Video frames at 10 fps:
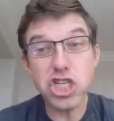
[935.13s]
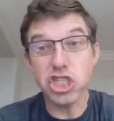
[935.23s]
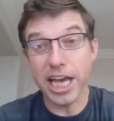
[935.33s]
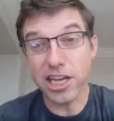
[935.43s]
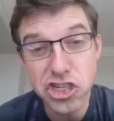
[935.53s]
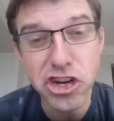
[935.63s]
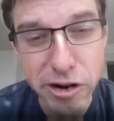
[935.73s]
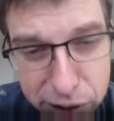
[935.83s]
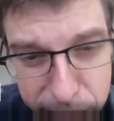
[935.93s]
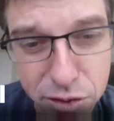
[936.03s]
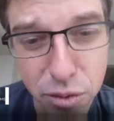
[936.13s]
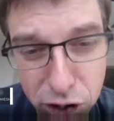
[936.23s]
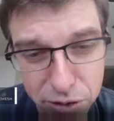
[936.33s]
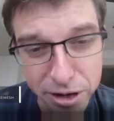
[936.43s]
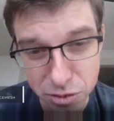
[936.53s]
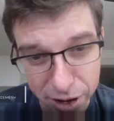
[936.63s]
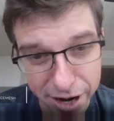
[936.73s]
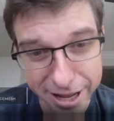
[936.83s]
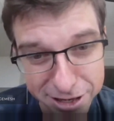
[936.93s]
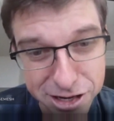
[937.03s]
is like Siri with a root is what
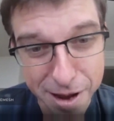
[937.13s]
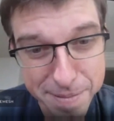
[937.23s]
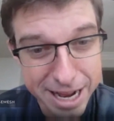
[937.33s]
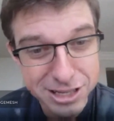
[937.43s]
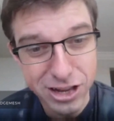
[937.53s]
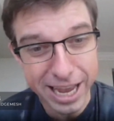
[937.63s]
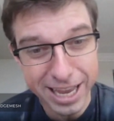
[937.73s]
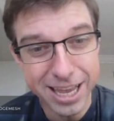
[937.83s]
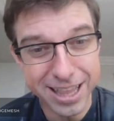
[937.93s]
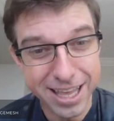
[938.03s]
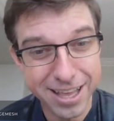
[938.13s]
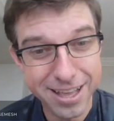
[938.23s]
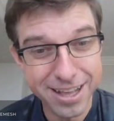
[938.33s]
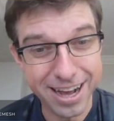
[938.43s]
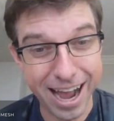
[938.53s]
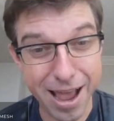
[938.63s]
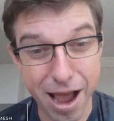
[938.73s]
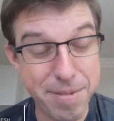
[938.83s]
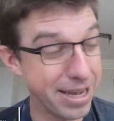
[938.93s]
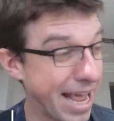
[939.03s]
it is. I mean, it's like,
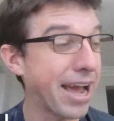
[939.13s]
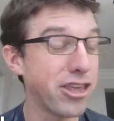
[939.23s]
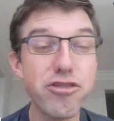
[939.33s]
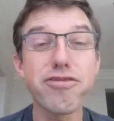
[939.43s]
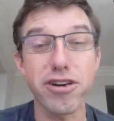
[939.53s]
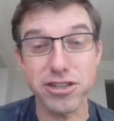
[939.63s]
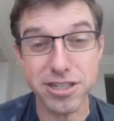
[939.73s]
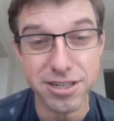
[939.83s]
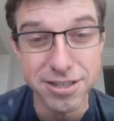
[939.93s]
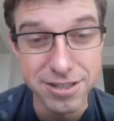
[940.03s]
I mean, yeah, you first.